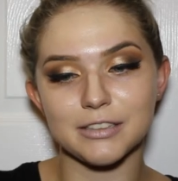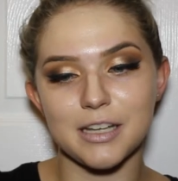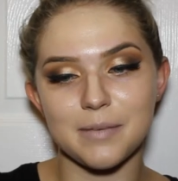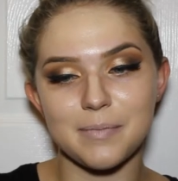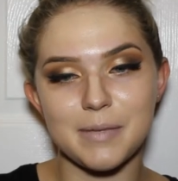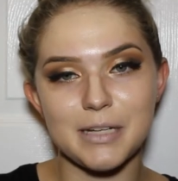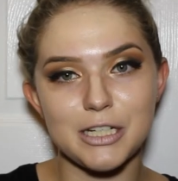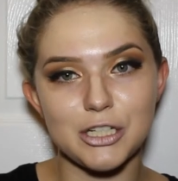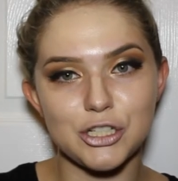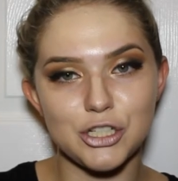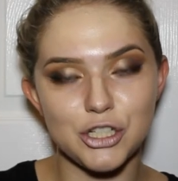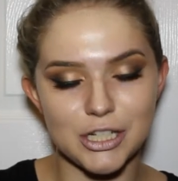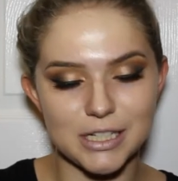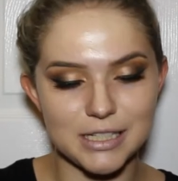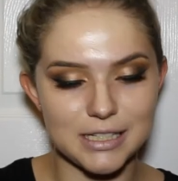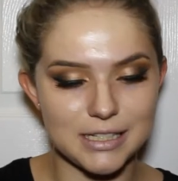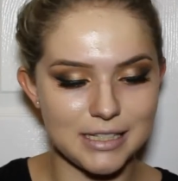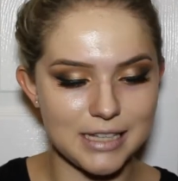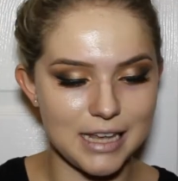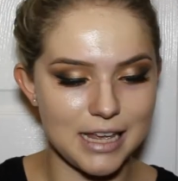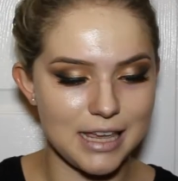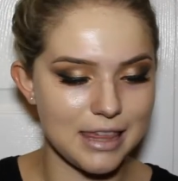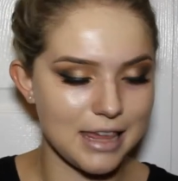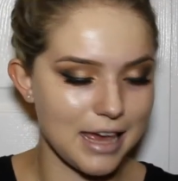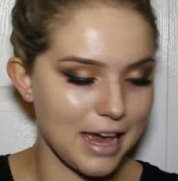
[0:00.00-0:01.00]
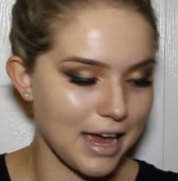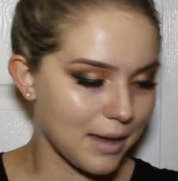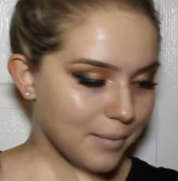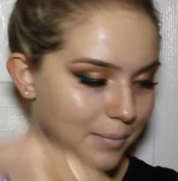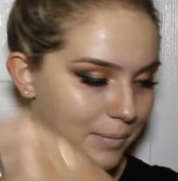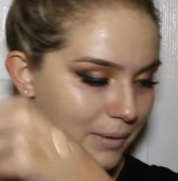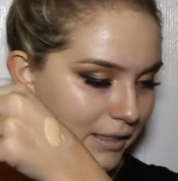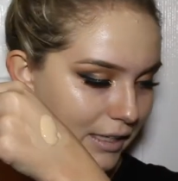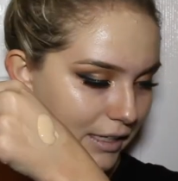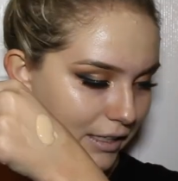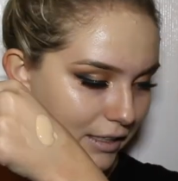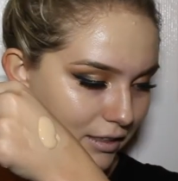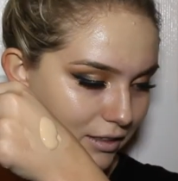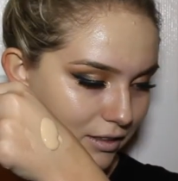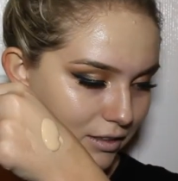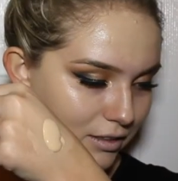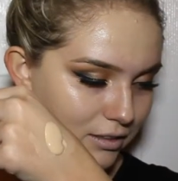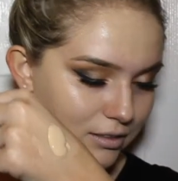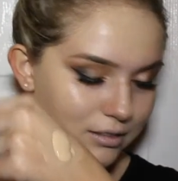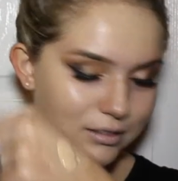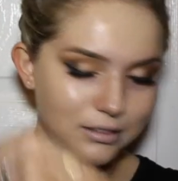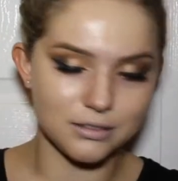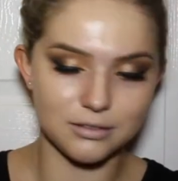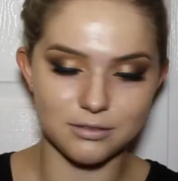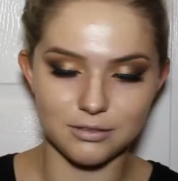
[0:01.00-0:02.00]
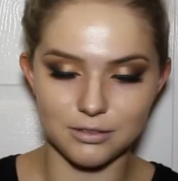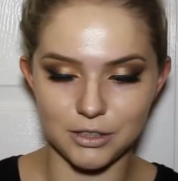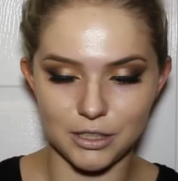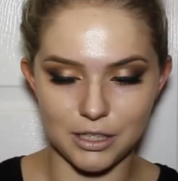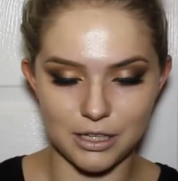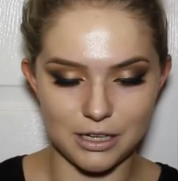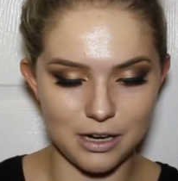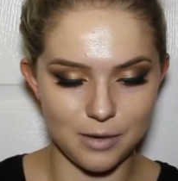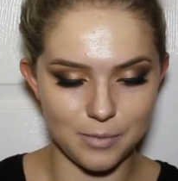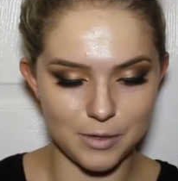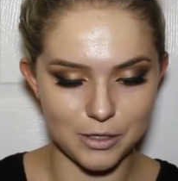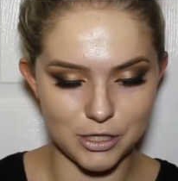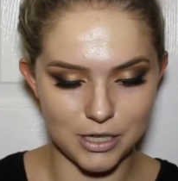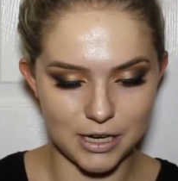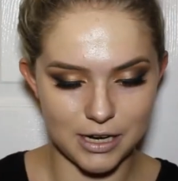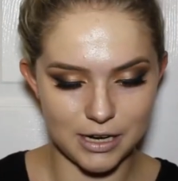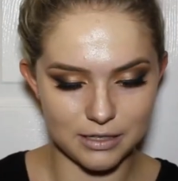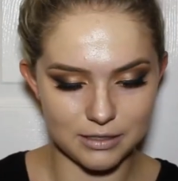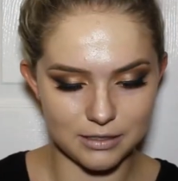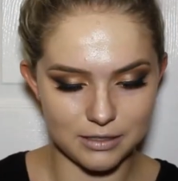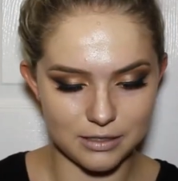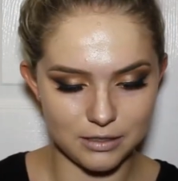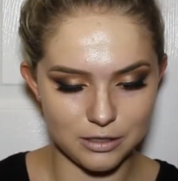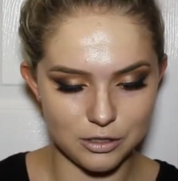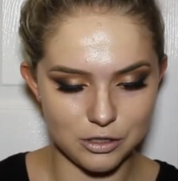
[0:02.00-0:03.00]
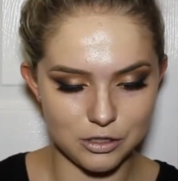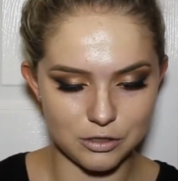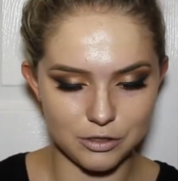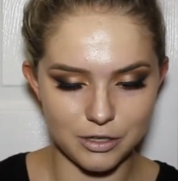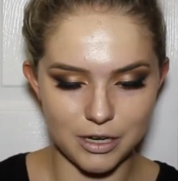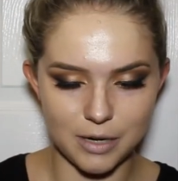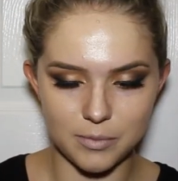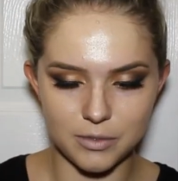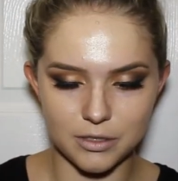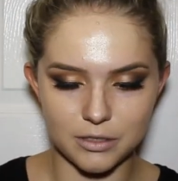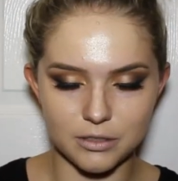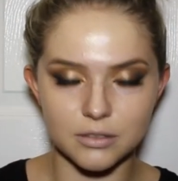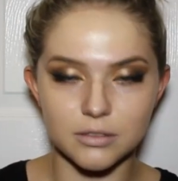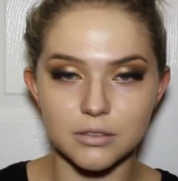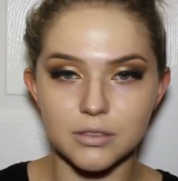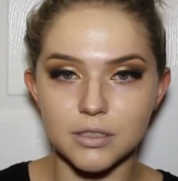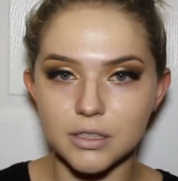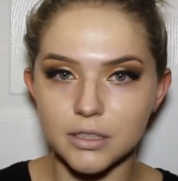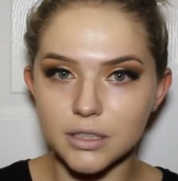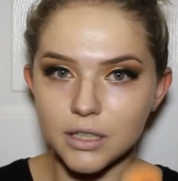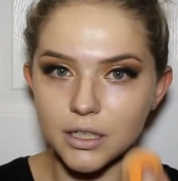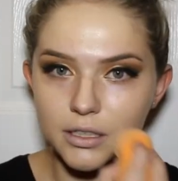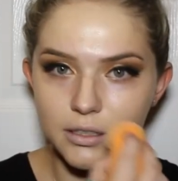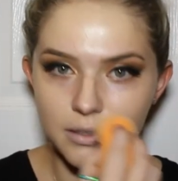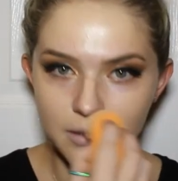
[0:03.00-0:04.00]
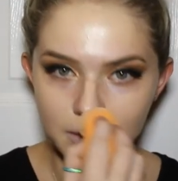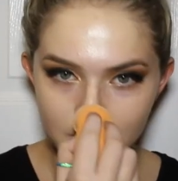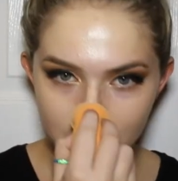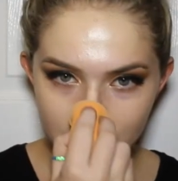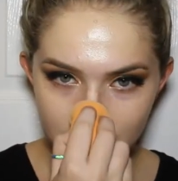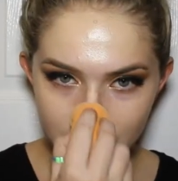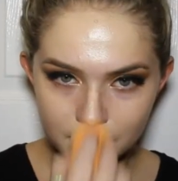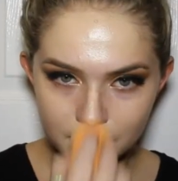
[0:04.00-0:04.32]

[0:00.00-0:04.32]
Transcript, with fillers: Let me just say that. But like, look at how much I accidentally just grabbed. Oh dear God.